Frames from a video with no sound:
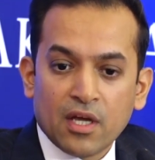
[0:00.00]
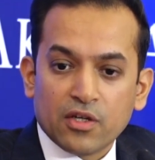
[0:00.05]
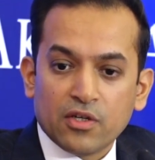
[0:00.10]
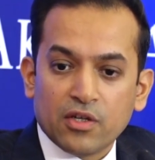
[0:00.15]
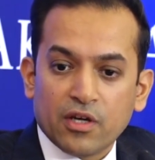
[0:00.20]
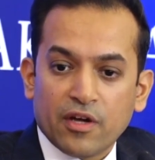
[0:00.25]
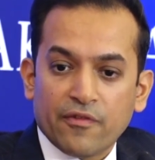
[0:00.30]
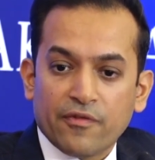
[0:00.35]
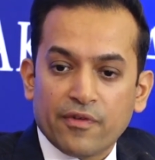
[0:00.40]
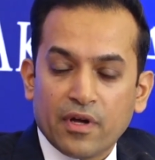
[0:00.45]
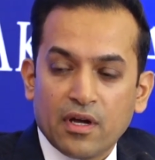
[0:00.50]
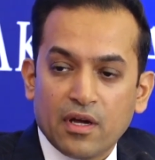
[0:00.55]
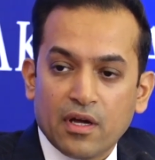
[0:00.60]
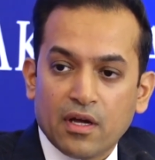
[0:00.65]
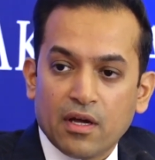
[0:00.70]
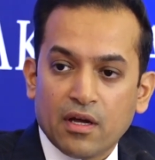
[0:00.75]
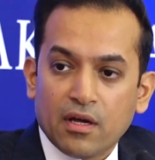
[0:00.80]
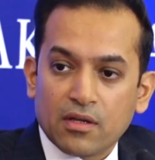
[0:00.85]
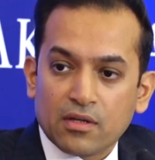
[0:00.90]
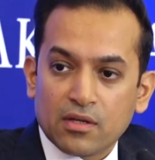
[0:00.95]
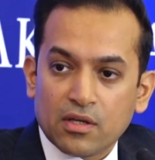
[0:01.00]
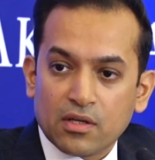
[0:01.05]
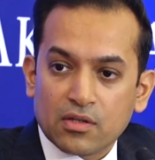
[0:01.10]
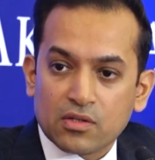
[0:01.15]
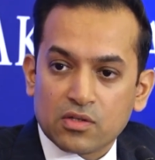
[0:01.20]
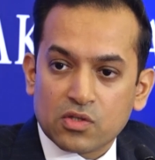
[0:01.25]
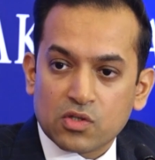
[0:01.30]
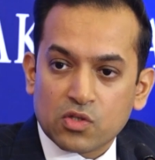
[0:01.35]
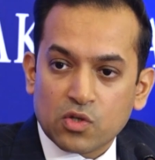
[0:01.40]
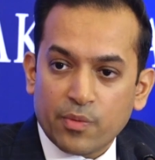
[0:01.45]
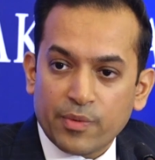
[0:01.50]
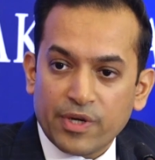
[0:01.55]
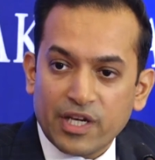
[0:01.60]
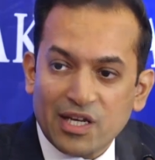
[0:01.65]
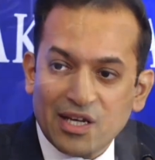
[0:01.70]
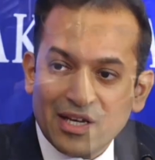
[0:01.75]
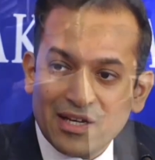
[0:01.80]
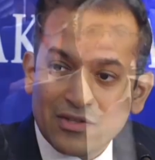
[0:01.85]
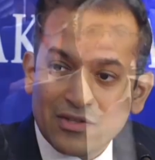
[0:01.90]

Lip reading: you have so many